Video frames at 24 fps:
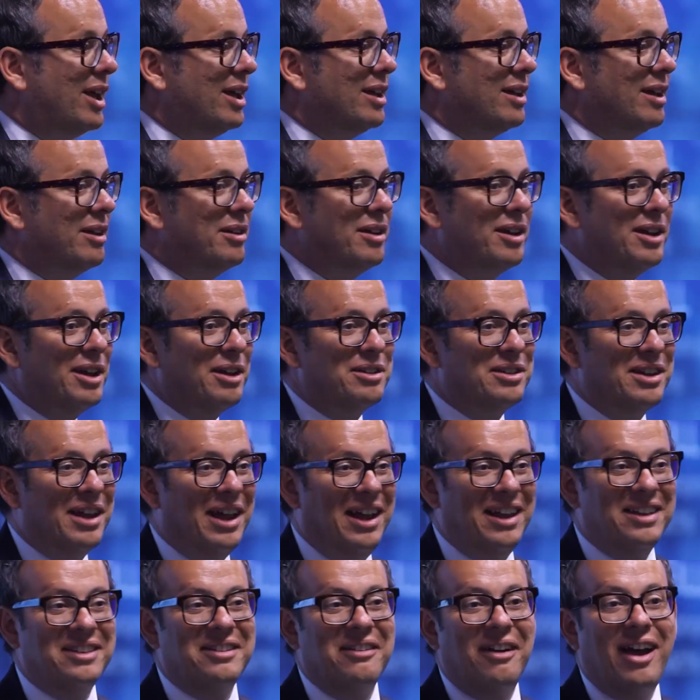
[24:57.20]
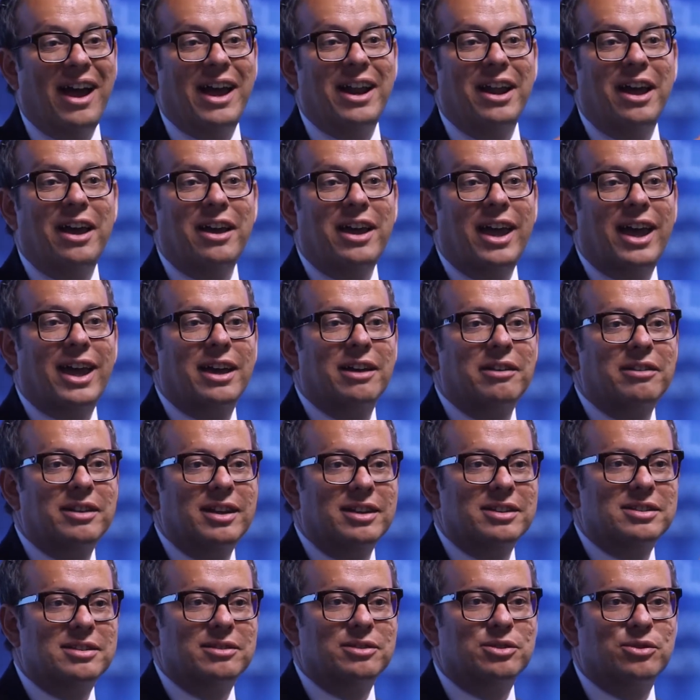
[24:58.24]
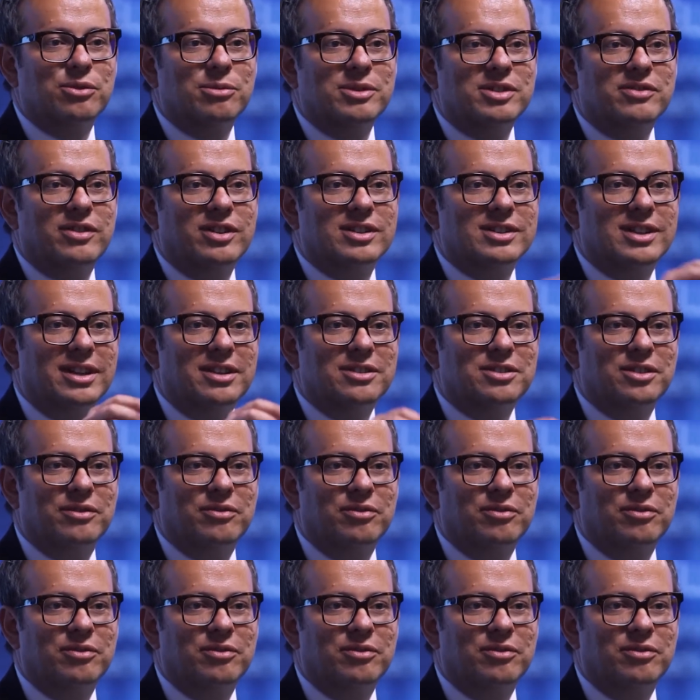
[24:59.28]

that. Okay, that almost feels like